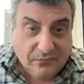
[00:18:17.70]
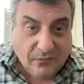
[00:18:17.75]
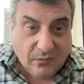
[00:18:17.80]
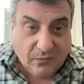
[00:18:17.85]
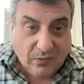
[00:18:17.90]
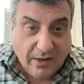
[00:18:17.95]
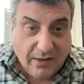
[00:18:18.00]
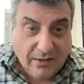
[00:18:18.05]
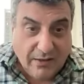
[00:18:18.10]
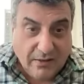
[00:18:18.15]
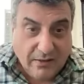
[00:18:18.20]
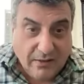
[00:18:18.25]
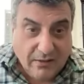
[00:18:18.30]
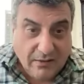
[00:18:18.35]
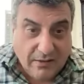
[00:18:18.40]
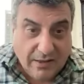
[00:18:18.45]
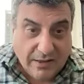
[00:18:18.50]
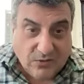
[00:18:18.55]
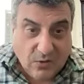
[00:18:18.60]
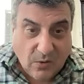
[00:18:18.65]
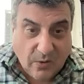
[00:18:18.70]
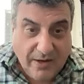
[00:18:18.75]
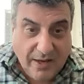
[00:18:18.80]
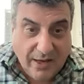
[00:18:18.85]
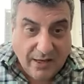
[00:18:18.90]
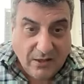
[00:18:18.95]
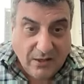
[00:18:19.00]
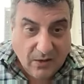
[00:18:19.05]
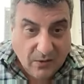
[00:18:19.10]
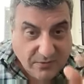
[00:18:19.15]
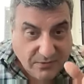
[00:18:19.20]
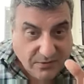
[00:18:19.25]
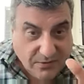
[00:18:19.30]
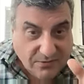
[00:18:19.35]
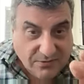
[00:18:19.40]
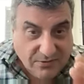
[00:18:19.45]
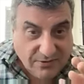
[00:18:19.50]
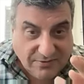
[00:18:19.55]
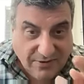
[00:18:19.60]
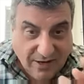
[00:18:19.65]
Right? That's all you got to know is
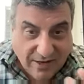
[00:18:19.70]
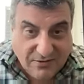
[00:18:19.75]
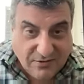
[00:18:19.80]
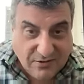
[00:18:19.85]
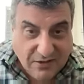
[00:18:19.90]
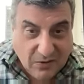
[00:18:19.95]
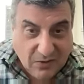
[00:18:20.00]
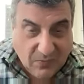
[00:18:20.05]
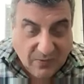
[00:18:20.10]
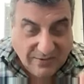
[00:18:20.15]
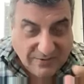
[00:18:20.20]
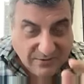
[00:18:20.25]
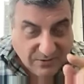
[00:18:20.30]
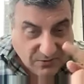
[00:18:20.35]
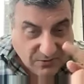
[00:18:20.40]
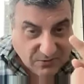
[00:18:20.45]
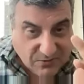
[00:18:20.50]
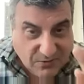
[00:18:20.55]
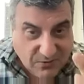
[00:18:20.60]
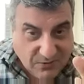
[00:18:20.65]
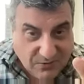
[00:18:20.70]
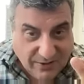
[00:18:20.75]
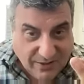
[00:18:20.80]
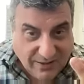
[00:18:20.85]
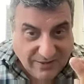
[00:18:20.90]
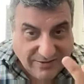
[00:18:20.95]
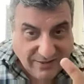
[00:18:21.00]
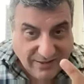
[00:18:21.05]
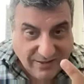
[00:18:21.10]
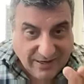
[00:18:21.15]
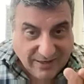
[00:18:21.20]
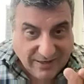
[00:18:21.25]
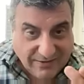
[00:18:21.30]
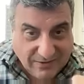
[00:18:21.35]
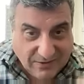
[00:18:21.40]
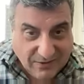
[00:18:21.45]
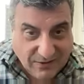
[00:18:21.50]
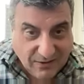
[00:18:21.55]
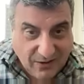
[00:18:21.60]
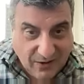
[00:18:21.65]
this. It's not a sequence. It's just two things
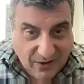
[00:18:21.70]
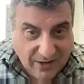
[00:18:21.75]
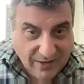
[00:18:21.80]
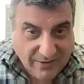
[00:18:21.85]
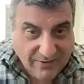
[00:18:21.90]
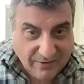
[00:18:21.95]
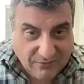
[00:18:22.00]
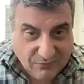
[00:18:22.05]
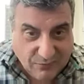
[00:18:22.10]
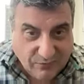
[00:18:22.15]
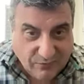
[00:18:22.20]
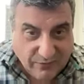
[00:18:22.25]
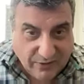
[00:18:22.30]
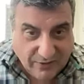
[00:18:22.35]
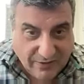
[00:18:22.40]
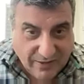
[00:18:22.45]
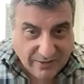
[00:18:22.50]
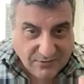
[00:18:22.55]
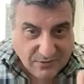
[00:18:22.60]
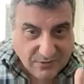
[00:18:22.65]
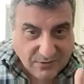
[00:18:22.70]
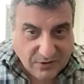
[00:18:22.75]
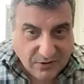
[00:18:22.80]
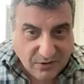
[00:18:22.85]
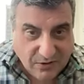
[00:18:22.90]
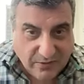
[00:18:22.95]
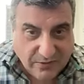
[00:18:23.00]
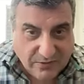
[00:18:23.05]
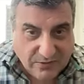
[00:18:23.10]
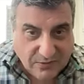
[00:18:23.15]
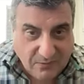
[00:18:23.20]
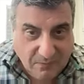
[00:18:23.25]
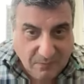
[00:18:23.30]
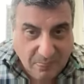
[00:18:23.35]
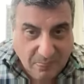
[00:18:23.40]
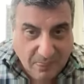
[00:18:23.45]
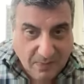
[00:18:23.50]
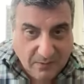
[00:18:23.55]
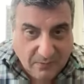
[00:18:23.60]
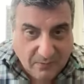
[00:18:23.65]
connected. You're going to hide and then reveal. That's the sequence,
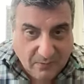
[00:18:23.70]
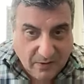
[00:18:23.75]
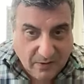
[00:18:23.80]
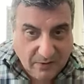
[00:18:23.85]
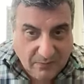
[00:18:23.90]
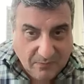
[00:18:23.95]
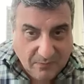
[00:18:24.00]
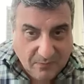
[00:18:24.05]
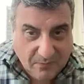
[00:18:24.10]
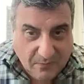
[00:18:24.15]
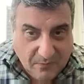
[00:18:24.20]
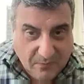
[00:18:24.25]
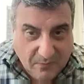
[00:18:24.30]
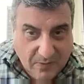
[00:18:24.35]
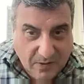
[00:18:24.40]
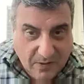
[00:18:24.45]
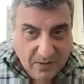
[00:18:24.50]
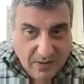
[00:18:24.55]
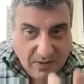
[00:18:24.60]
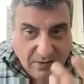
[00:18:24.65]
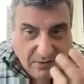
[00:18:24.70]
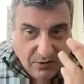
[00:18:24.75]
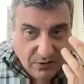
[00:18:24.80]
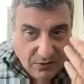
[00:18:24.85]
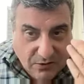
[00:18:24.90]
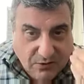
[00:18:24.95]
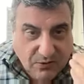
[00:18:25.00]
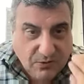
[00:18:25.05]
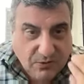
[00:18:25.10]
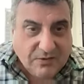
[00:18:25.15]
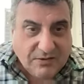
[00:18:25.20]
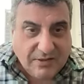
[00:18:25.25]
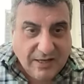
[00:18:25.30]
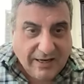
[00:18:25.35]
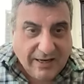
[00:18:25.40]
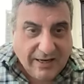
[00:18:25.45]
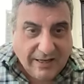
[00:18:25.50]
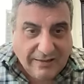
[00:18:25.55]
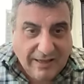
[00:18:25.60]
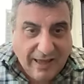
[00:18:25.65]
right? So as soon as they
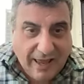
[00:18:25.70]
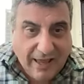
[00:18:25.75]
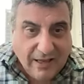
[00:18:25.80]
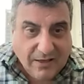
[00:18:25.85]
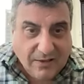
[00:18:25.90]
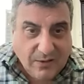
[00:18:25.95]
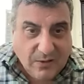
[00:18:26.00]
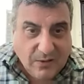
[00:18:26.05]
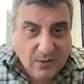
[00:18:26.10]
get that,